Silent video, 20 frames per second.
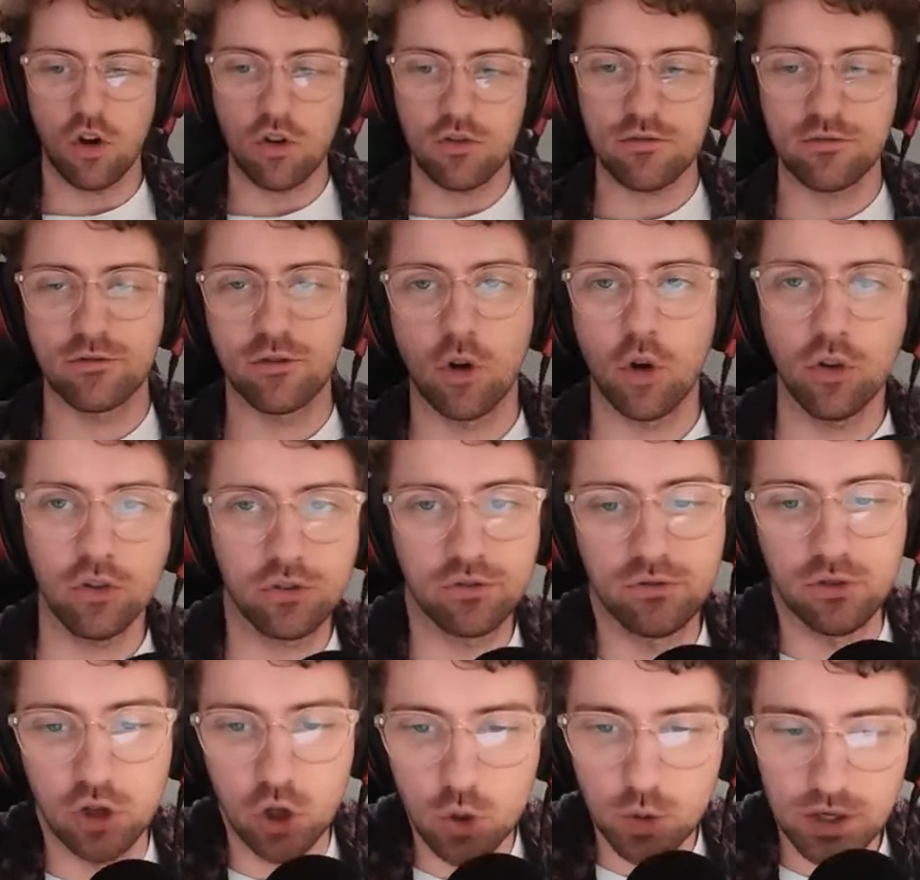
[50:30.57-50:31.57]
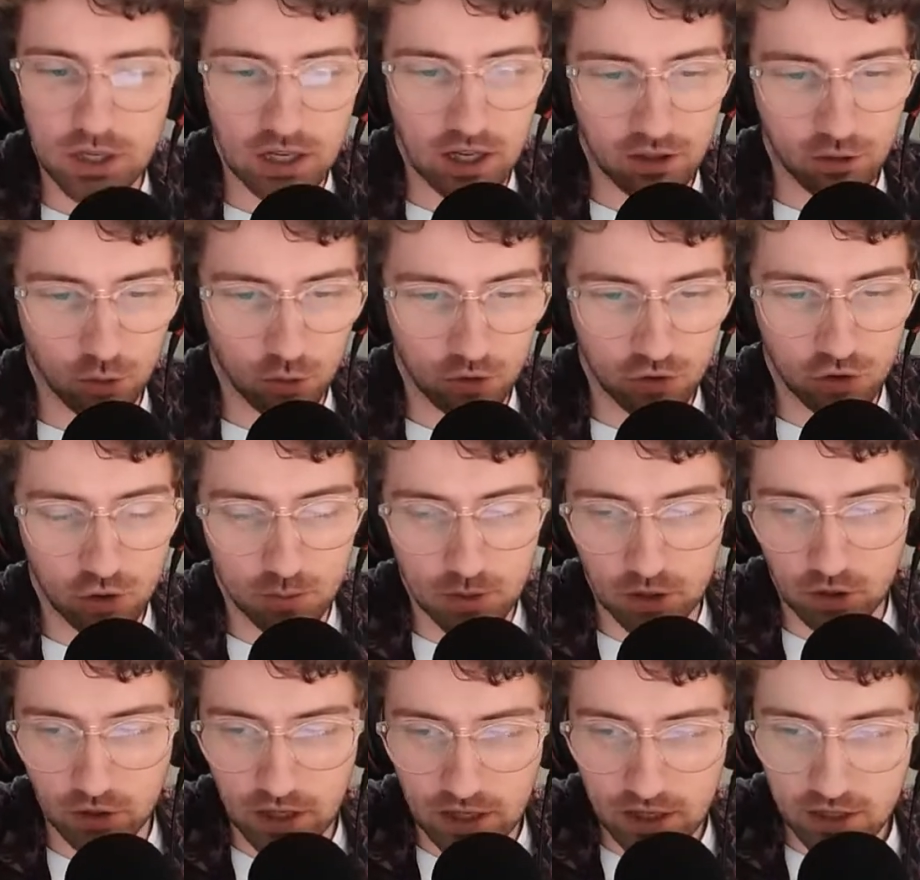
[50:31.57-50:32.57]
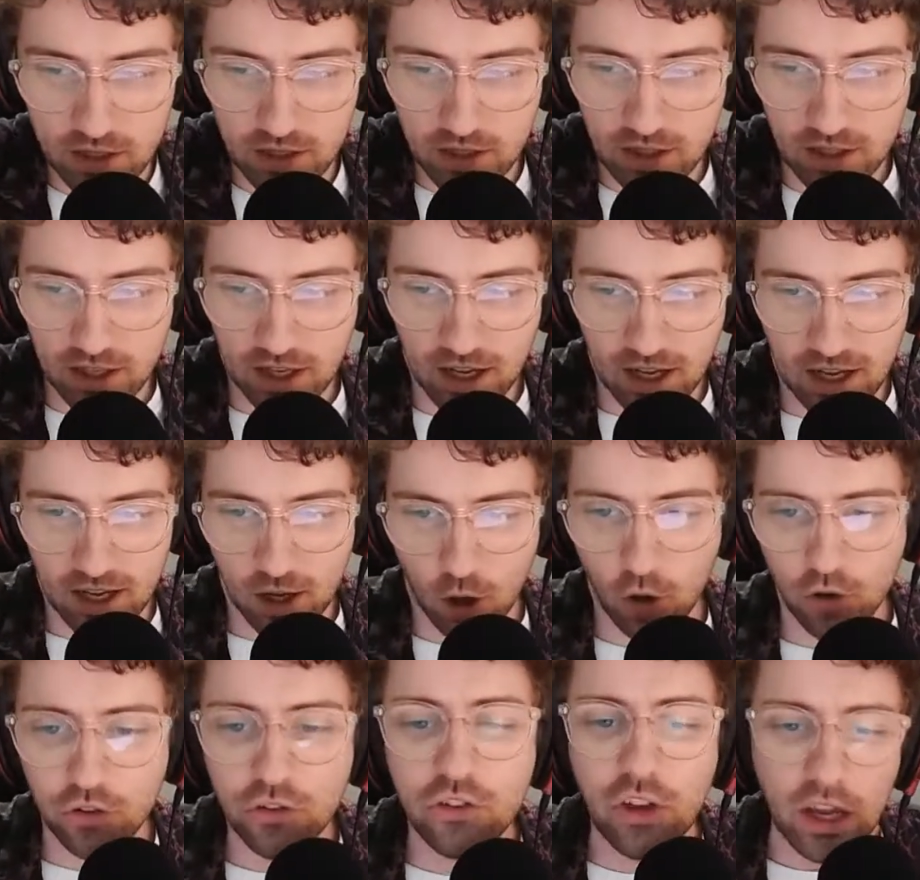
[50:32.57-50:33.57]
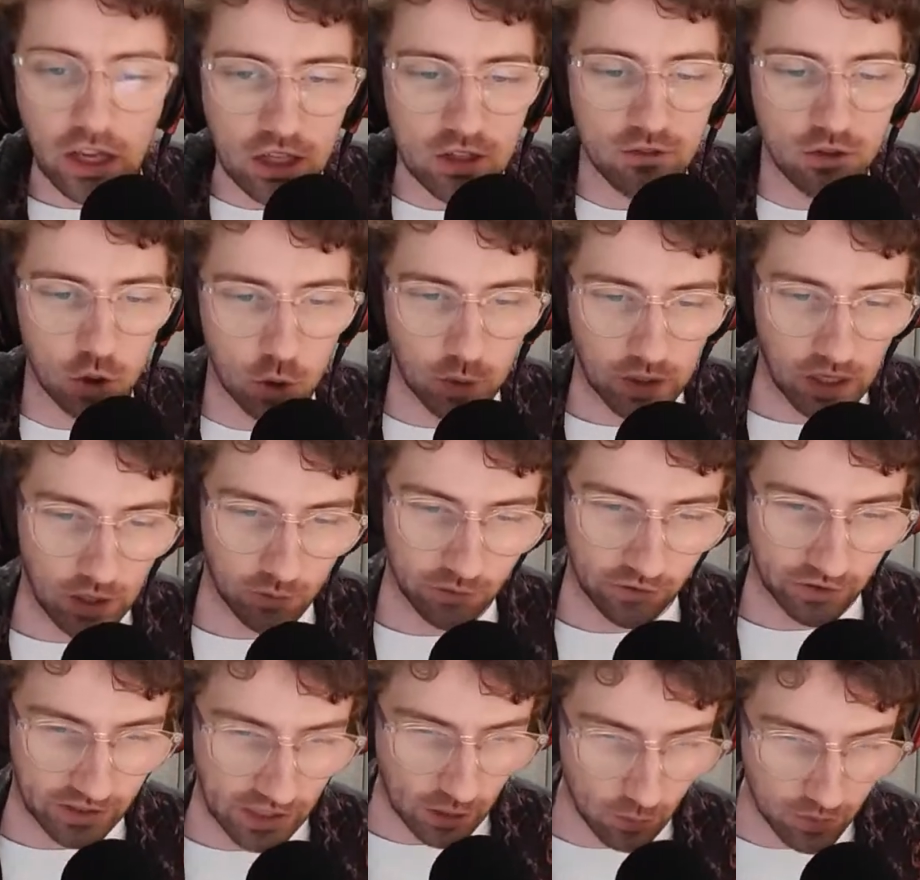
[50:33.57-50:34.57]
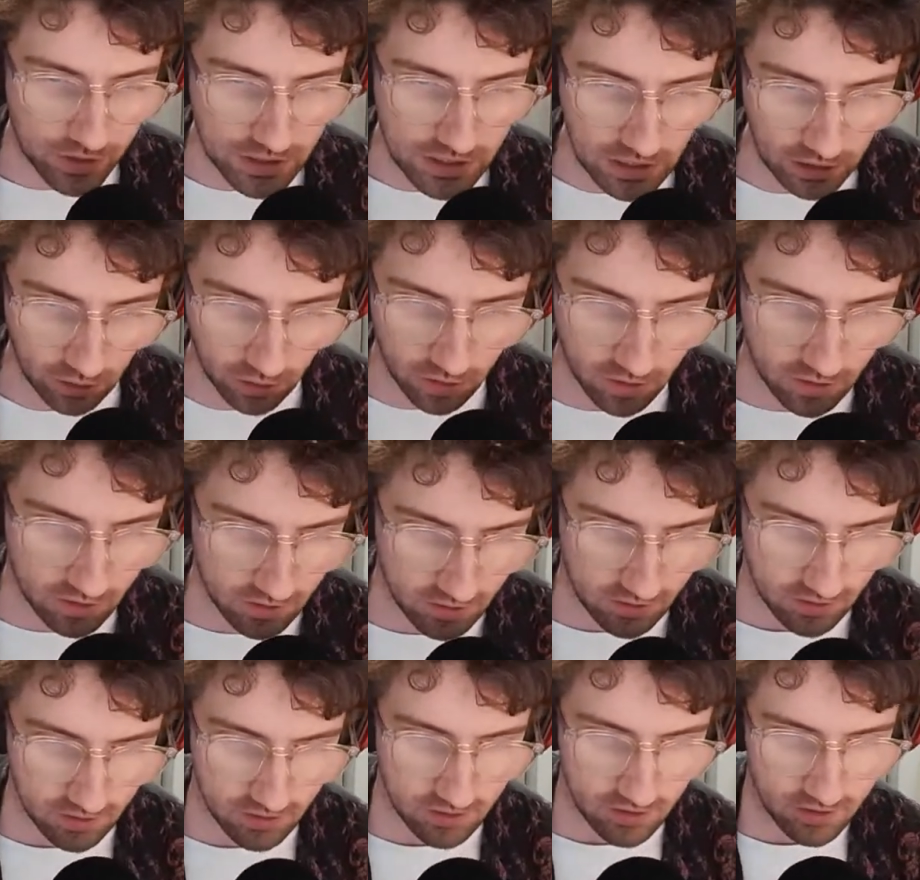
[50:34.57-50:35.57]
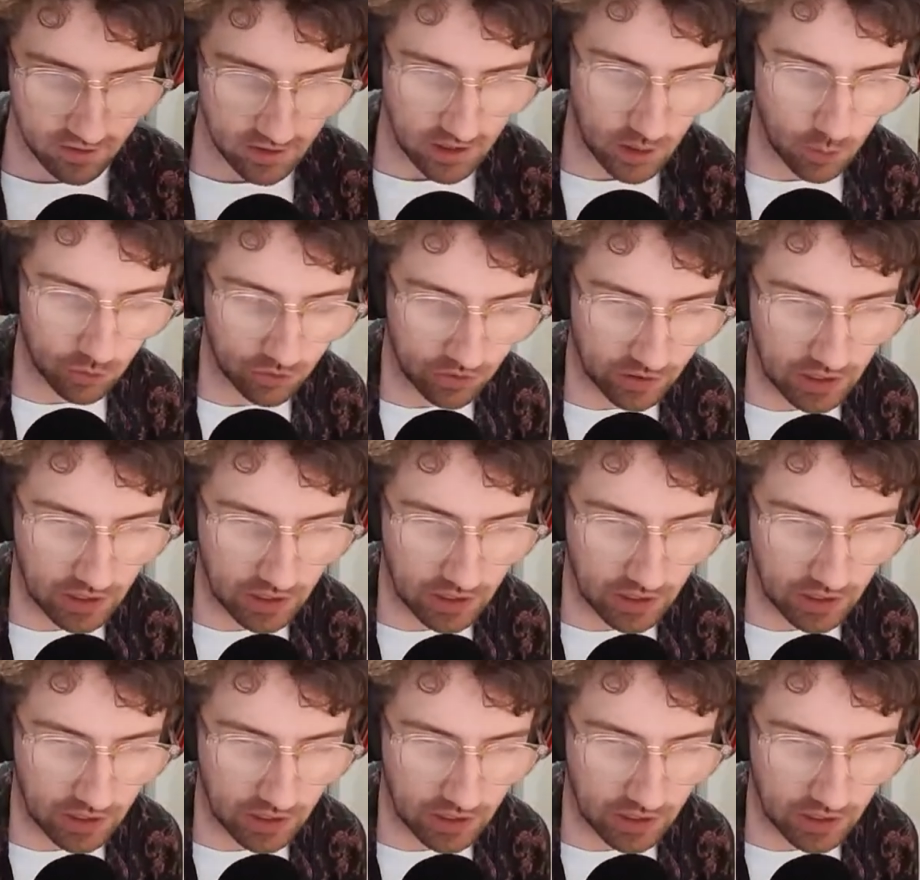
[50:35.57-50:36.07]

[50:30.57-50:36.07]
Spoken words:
first viewing, I thought it should have been a red. On second viewing, I was okay with the yellow. On